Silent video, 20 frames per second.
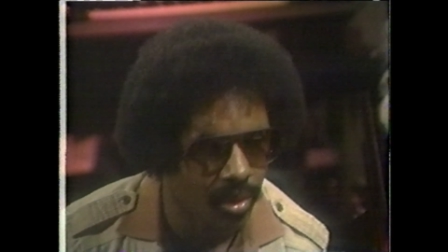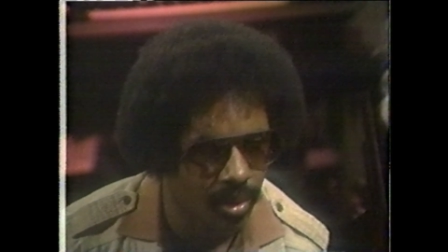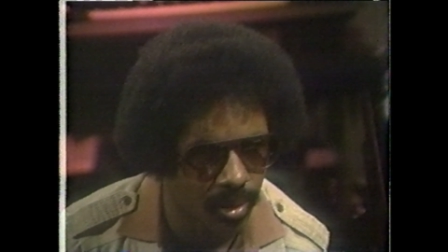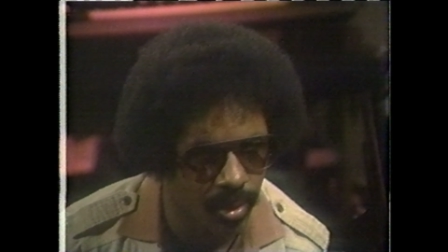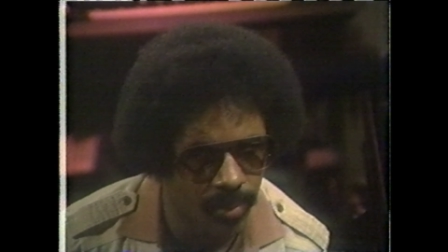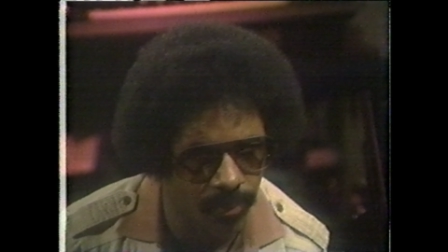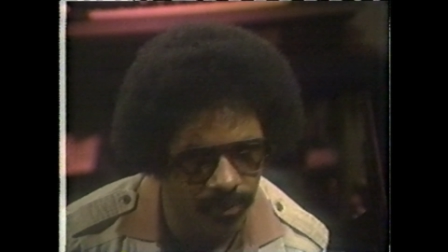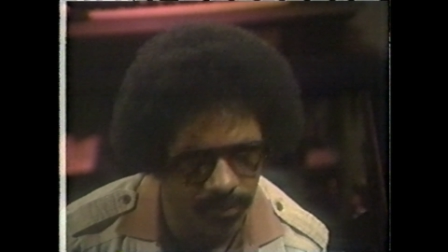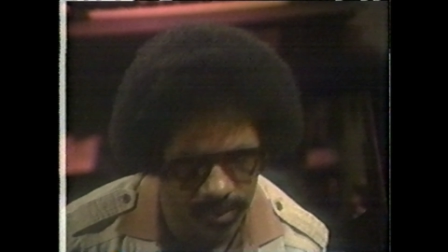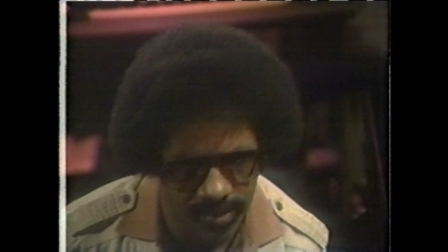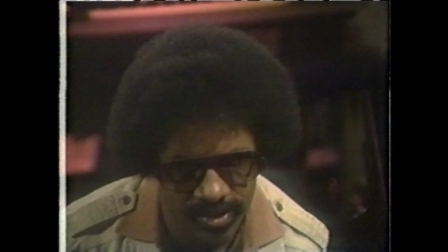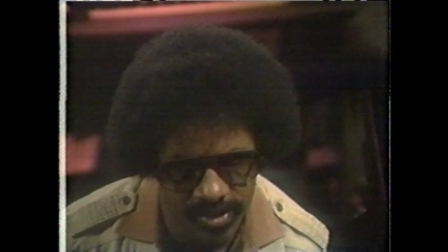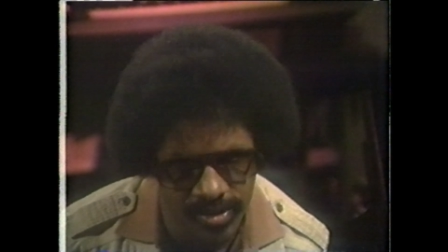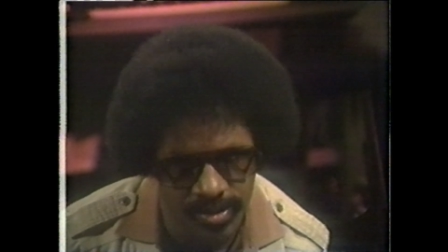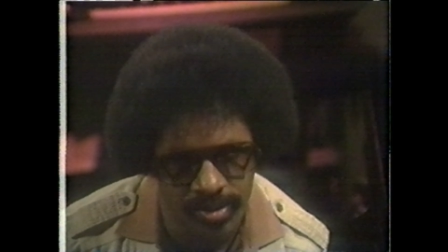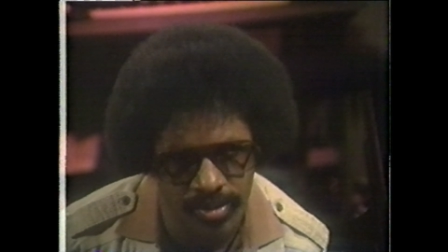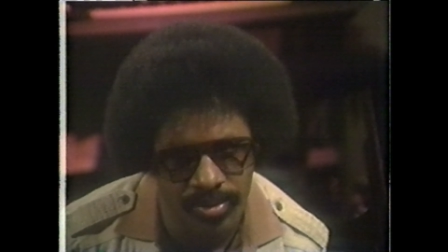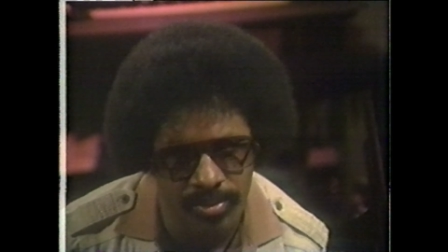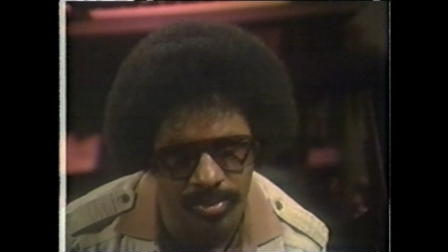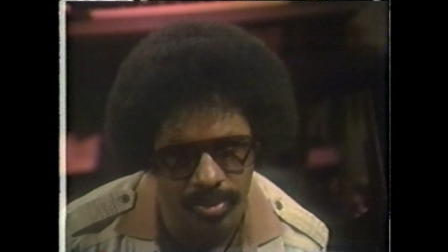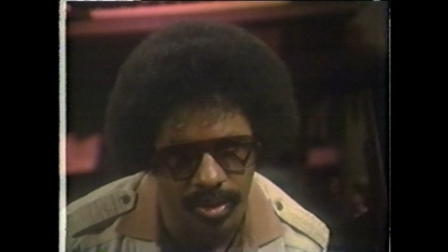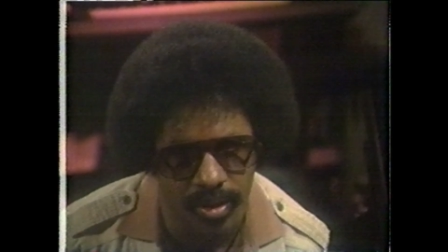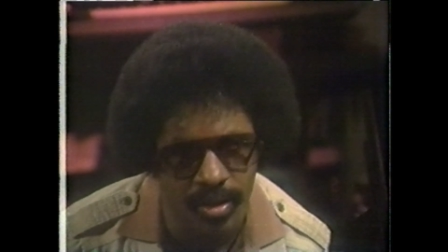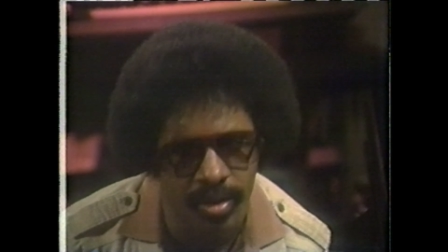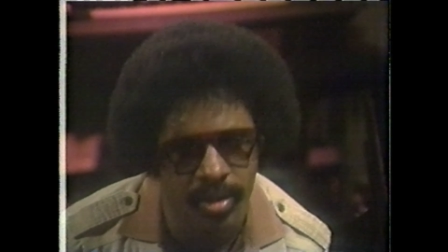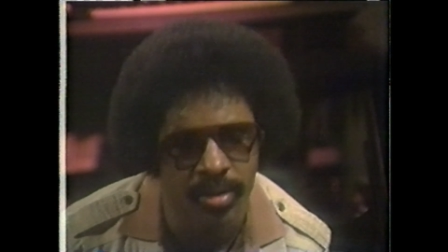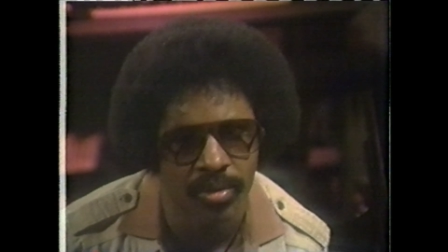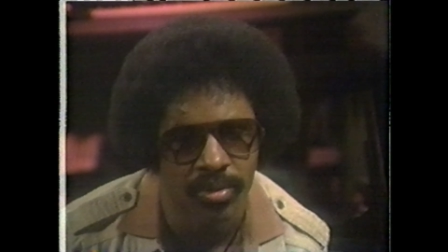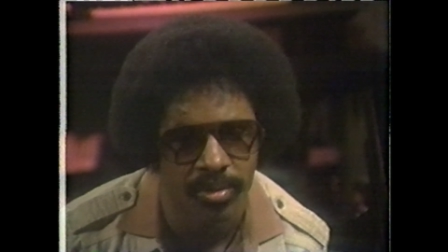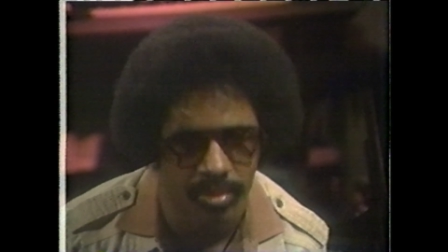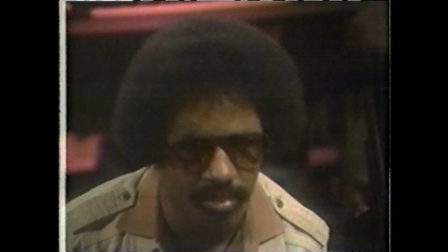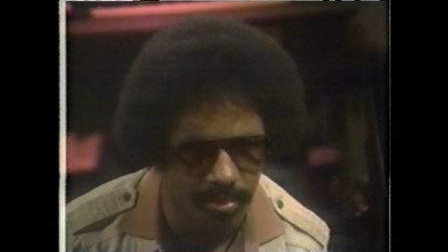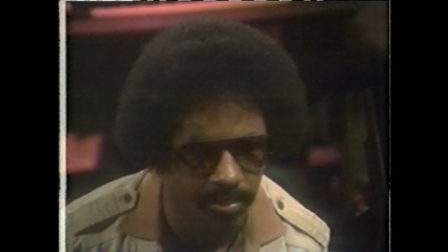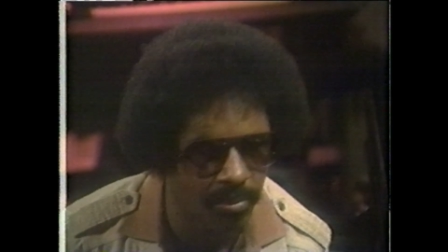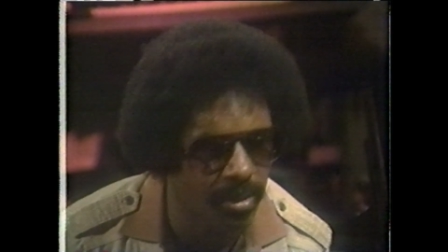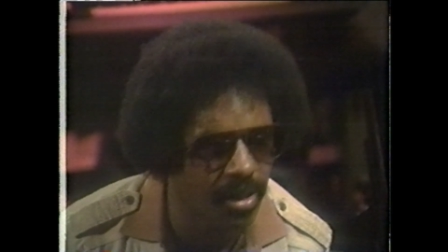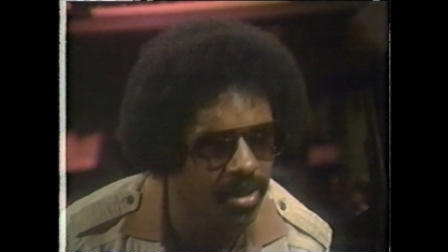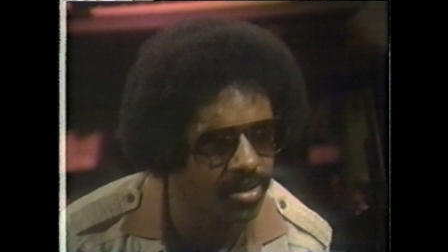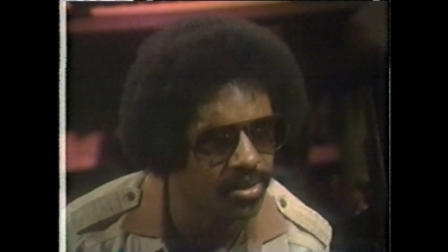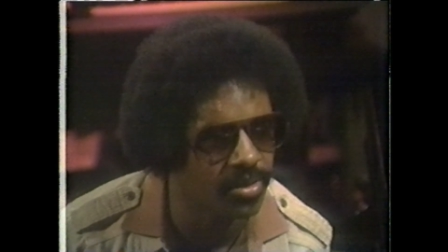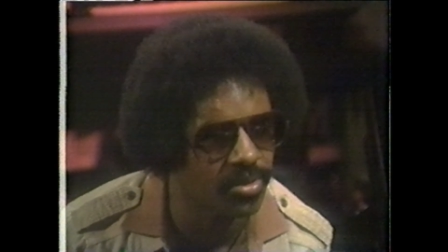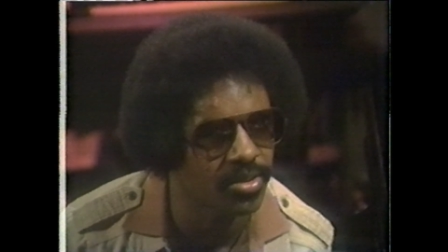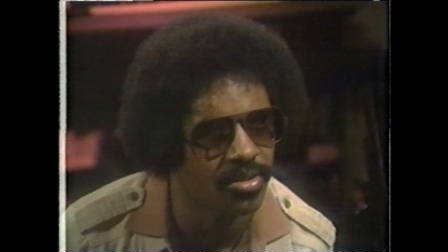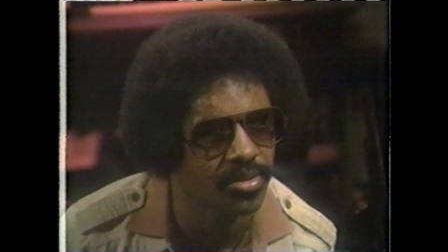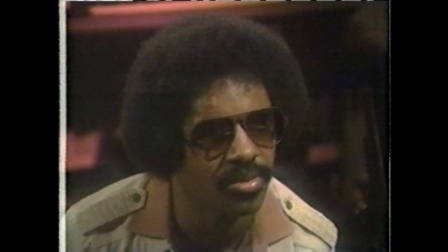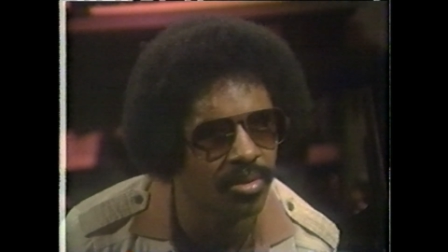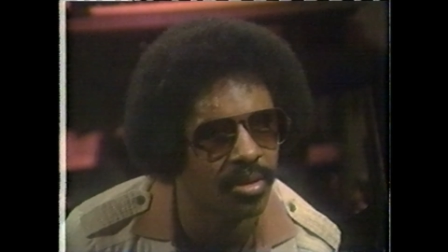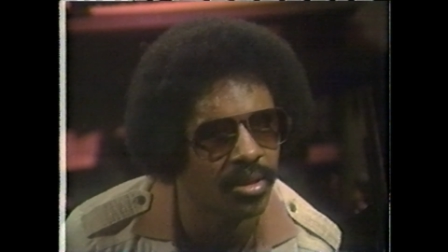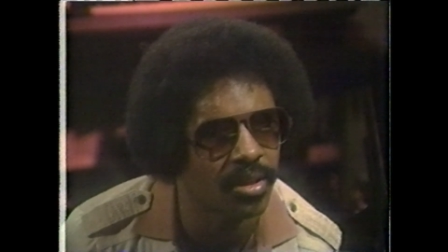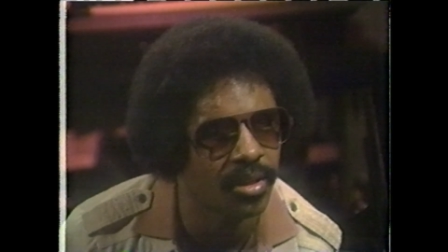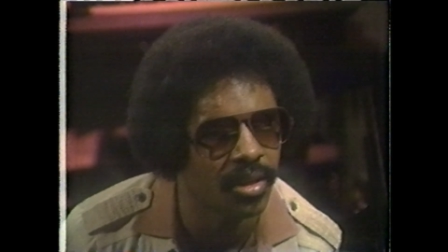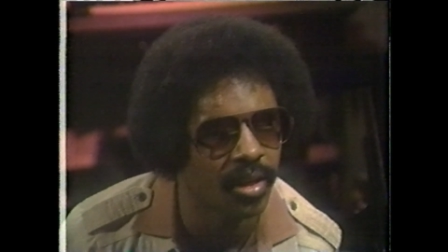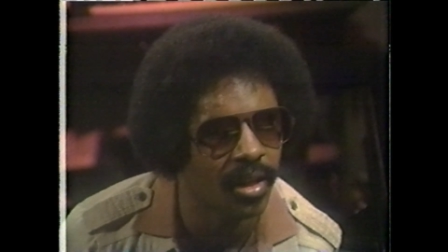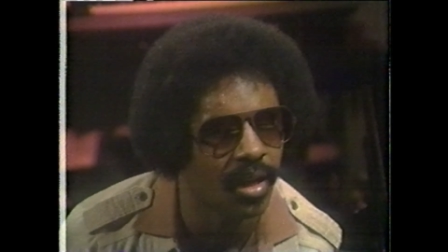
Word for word: comforts you and makes you strong in